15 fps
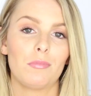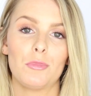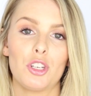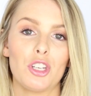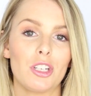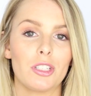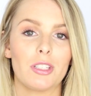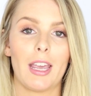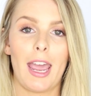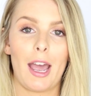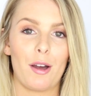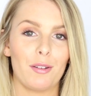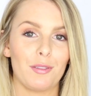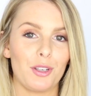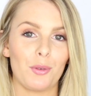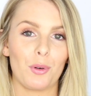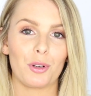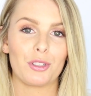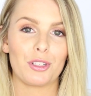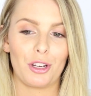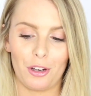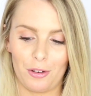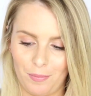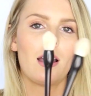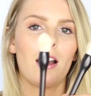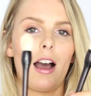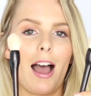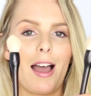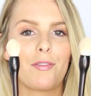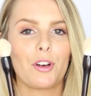You use it however you want to.
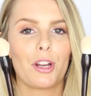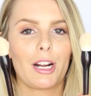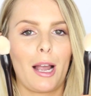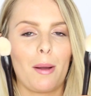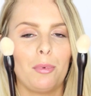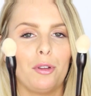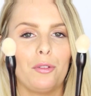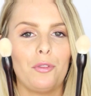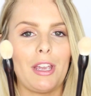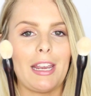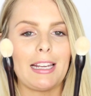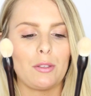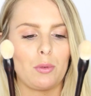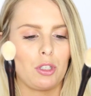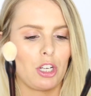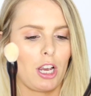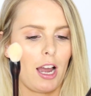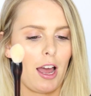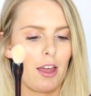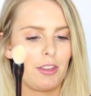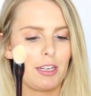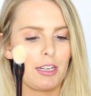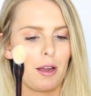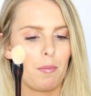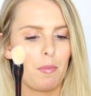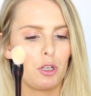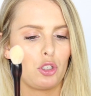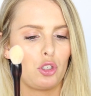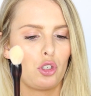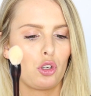I've got a couple of these, which are the
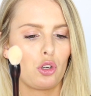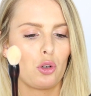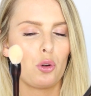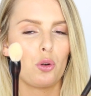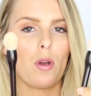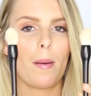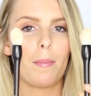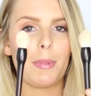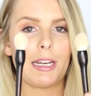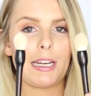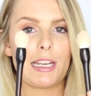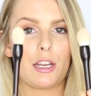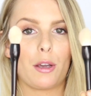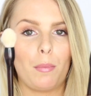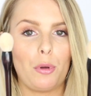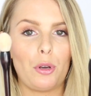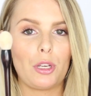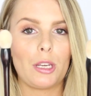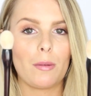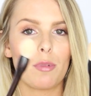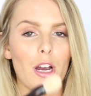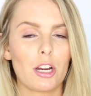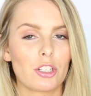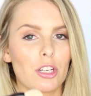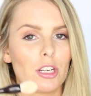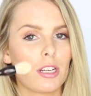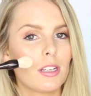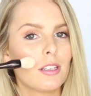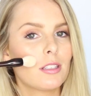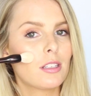number 2 Mini Kabuki
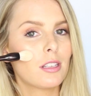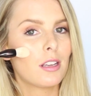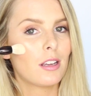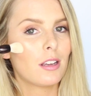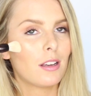Brushes.